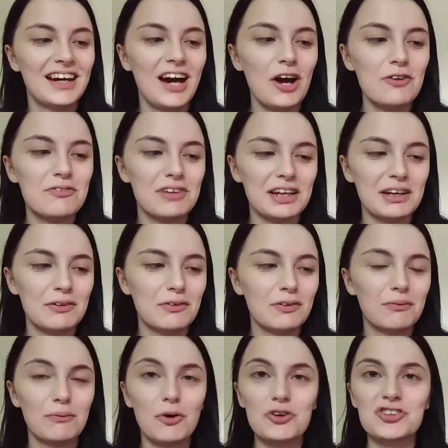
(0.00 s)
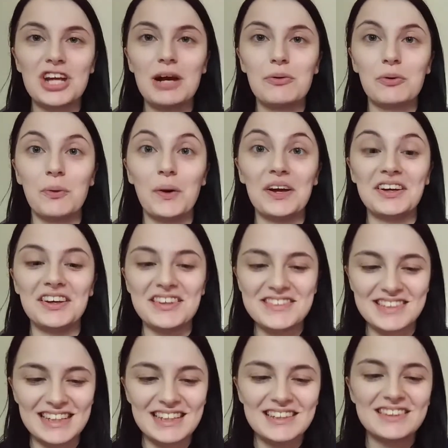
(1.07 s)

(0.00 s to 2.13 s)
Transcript: Hopefully it will wash out quite nicely.